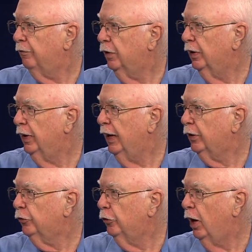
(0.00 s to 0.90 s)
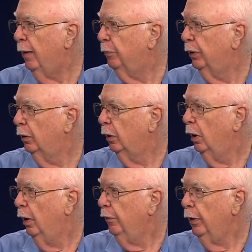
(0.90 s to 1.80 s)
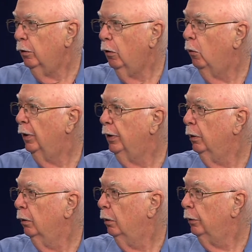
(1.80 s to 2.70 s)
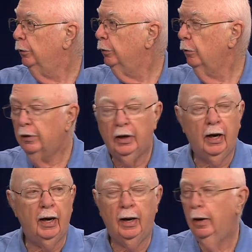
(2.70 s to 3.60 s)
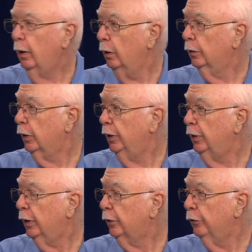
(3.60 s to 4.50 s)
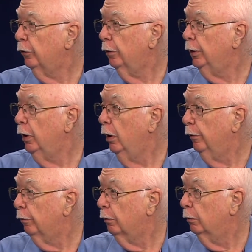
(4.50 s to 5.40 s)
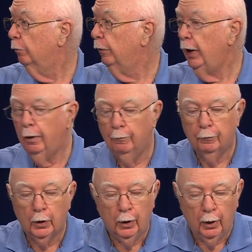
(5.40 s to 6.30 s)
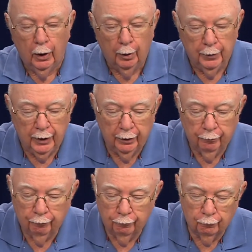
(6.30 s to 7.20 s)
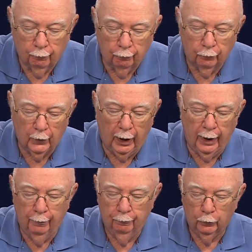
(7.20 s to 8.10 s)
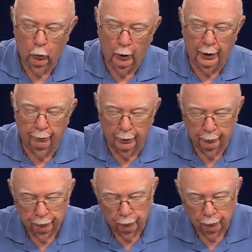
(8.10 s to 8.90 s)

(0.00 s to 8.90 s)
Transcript: after the next stop. They're going to the car the conductor's already, already been through. through. Yeah. Yeah. I mean, ah, whatever.